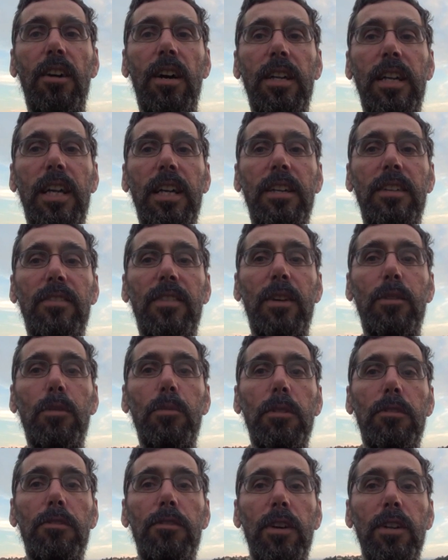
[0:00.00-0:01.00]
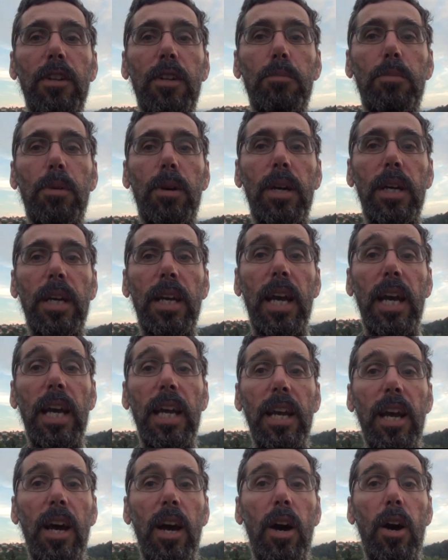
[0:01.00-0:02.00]
and then that will be followed by
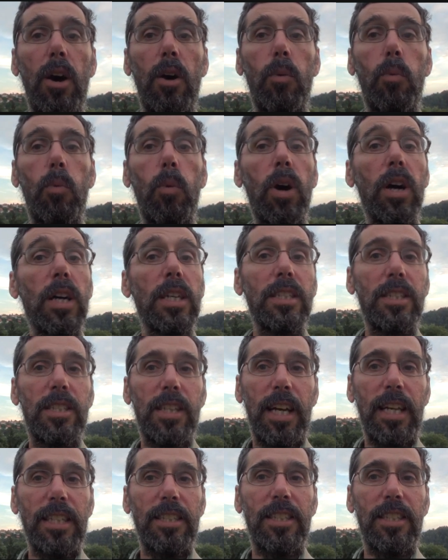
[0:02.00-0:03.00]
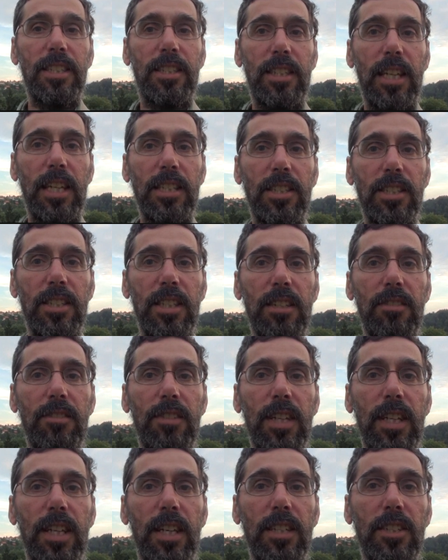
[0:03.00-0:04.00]
a wine tasting session in
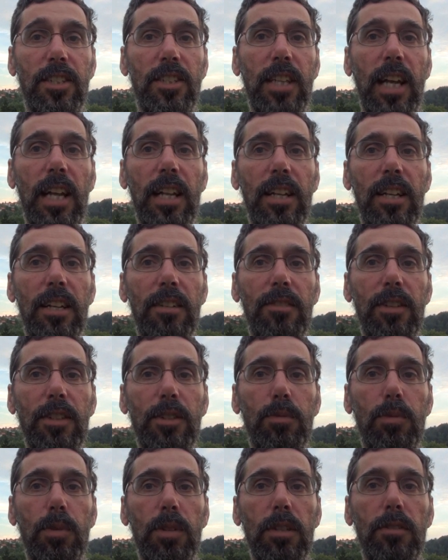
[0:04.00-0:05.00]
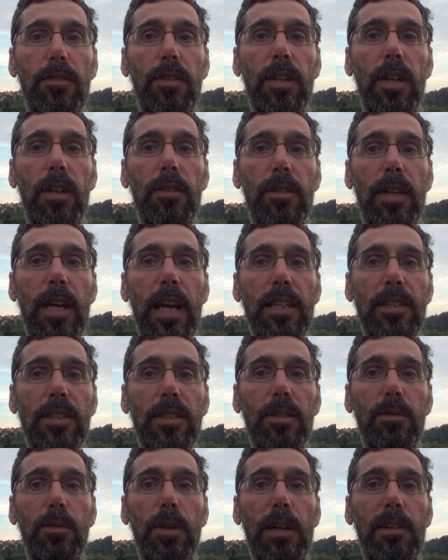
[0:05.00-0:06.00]
the cellar of this wonderful old
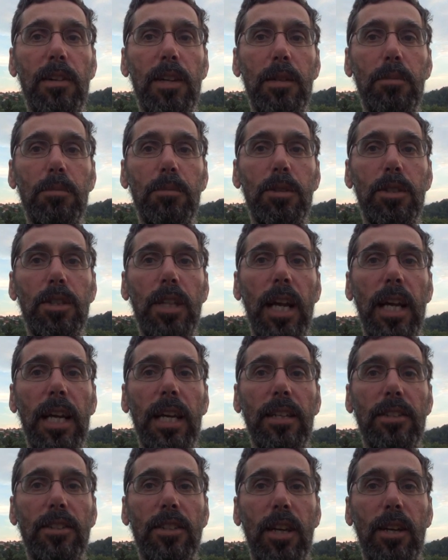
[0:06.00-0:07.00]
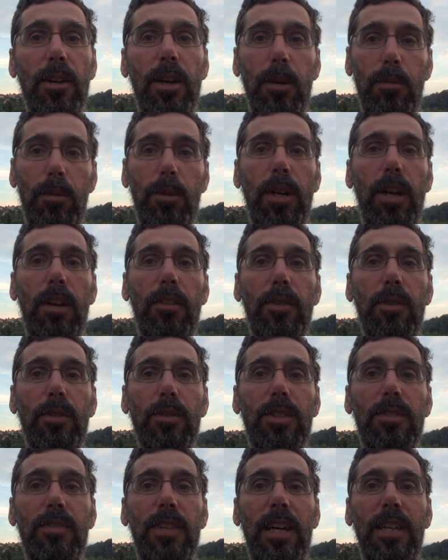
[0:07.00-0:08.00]
castle where I'm staying. So I'm looking
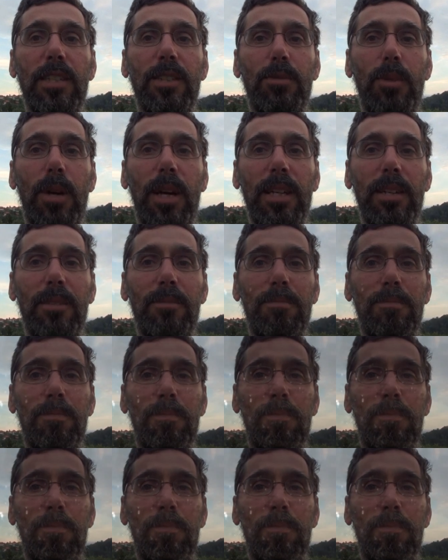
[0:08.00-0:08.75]
forward to that as well.